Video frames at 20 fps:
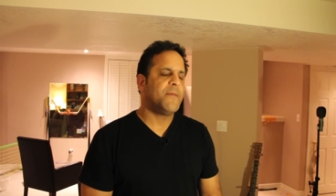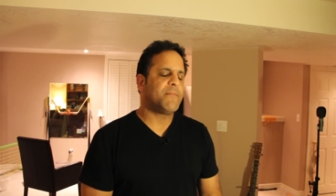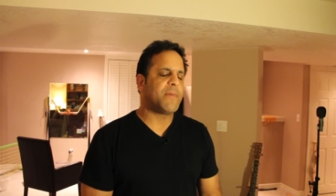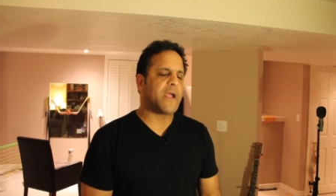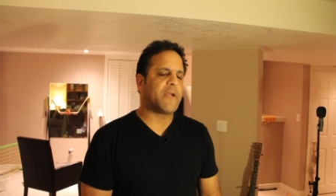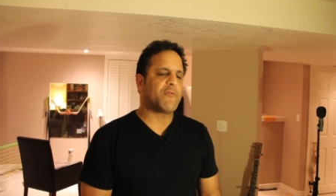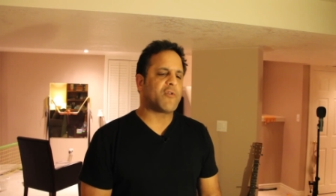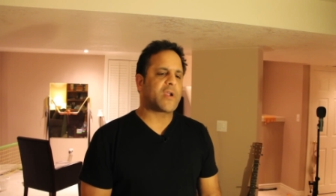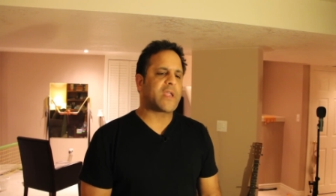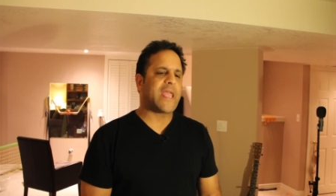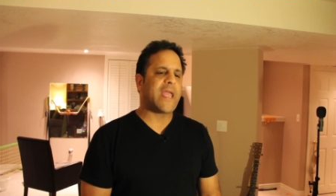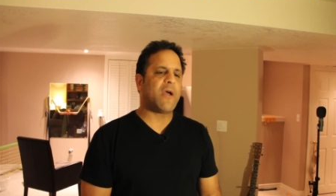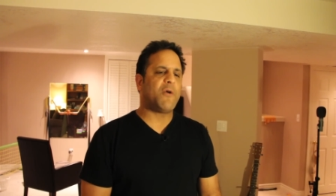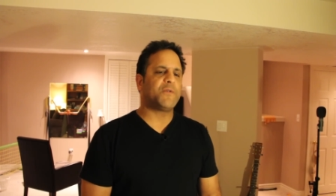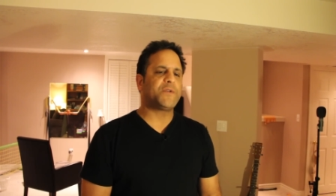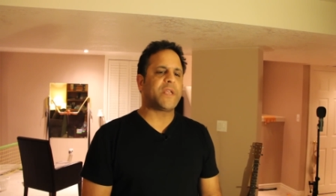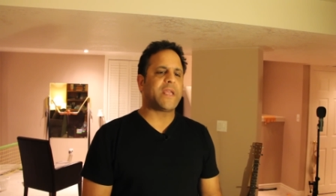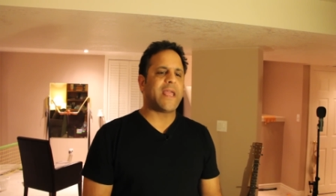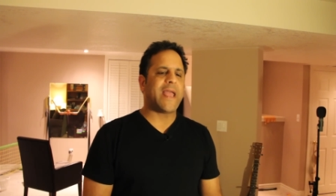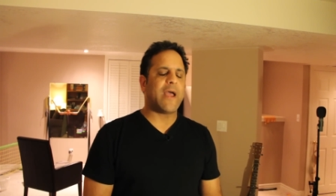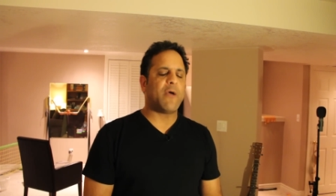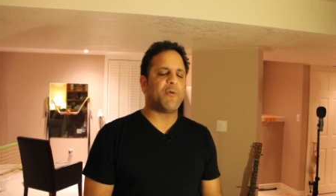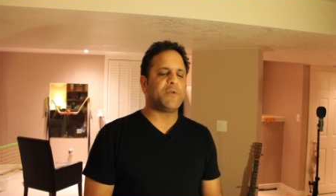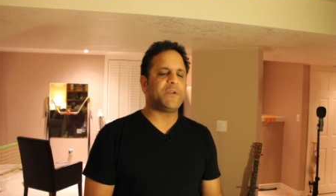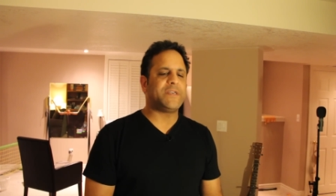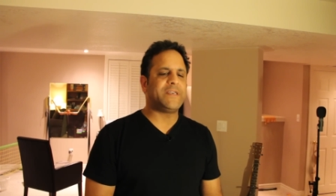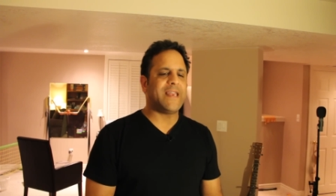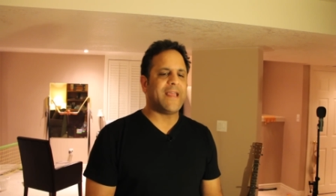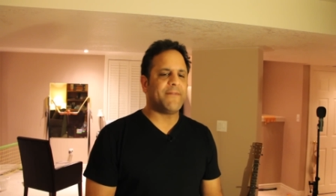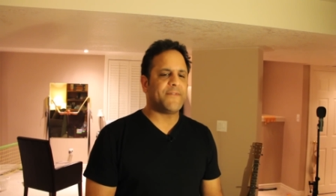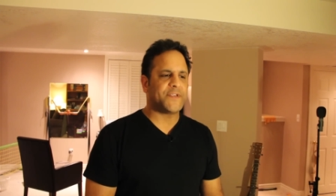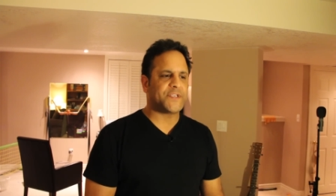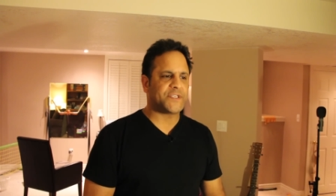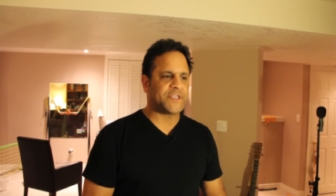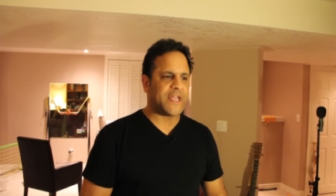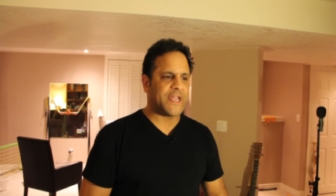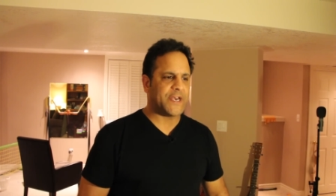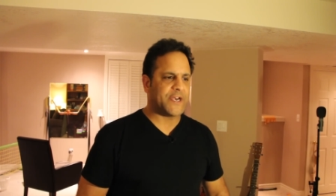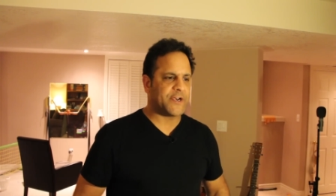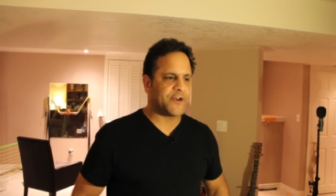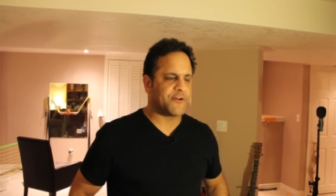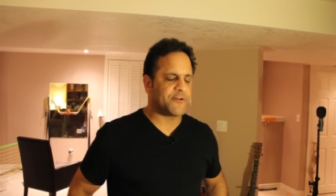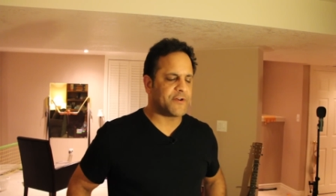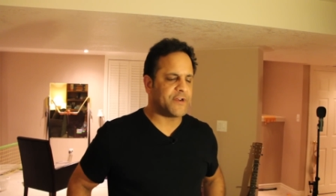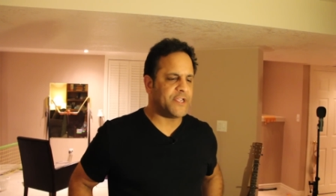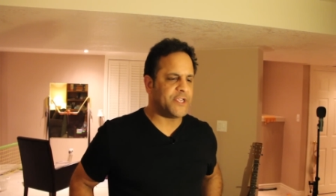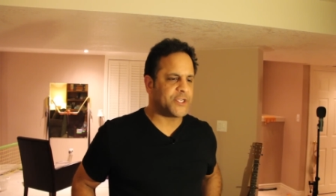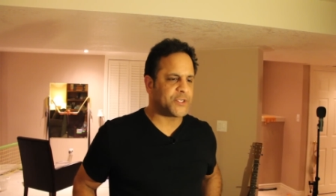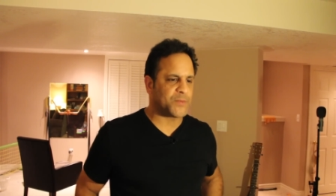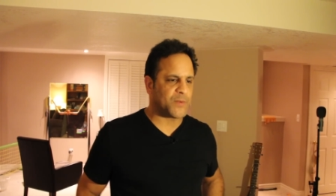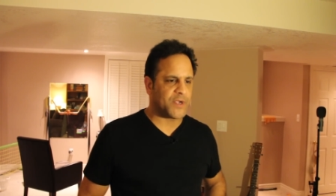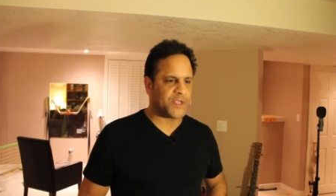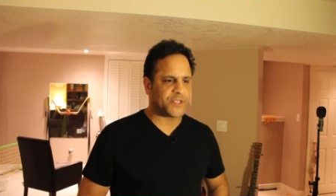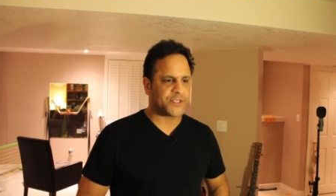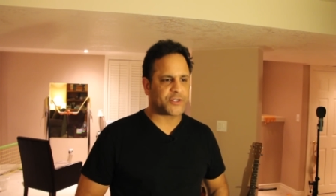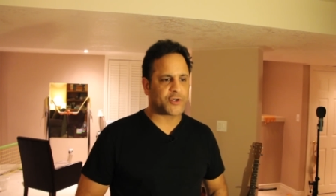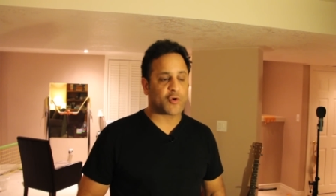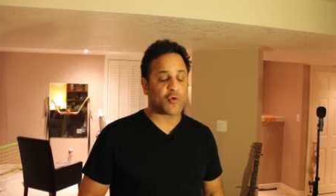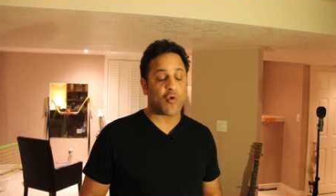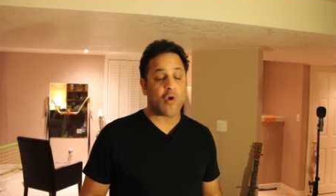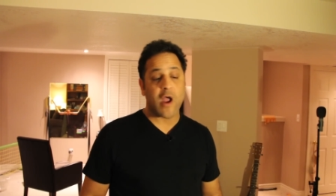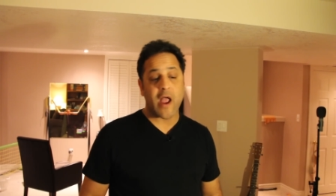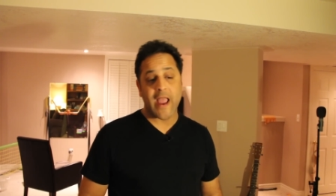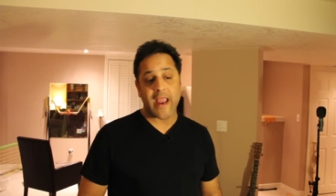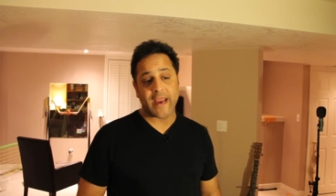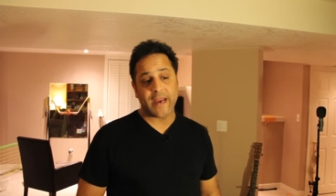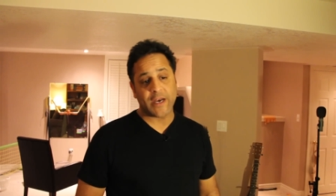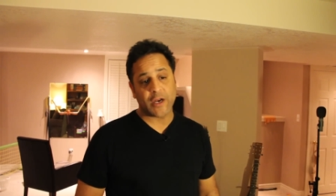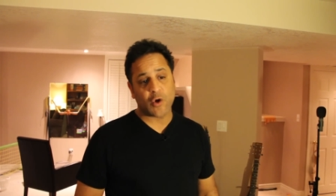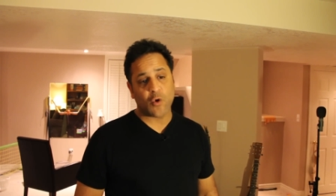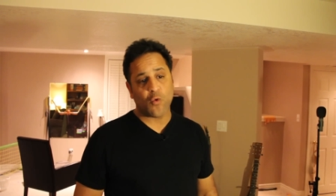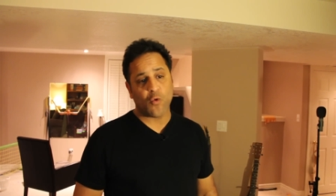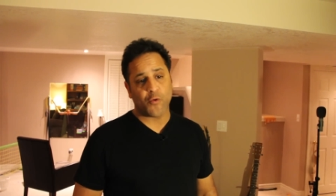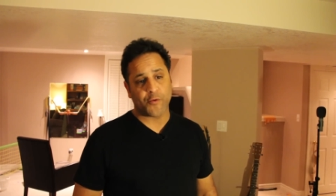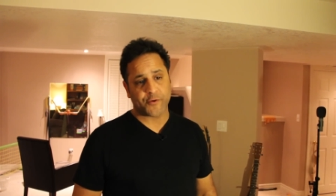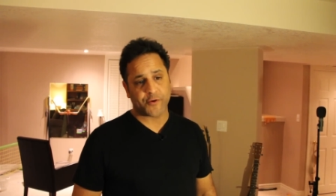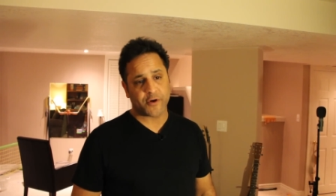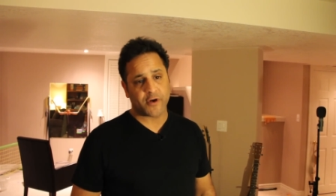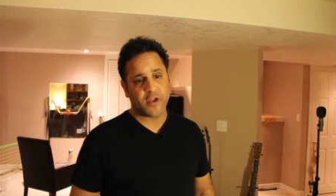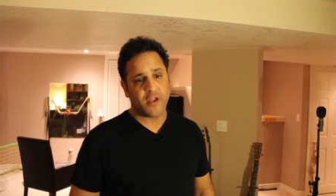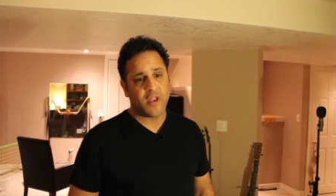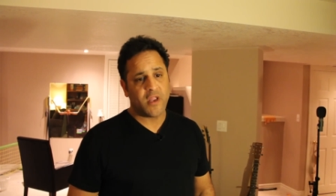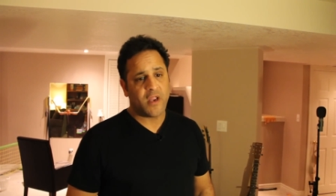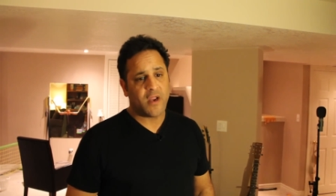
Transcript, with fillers: by recounting how devastated her niece was, crying in a corner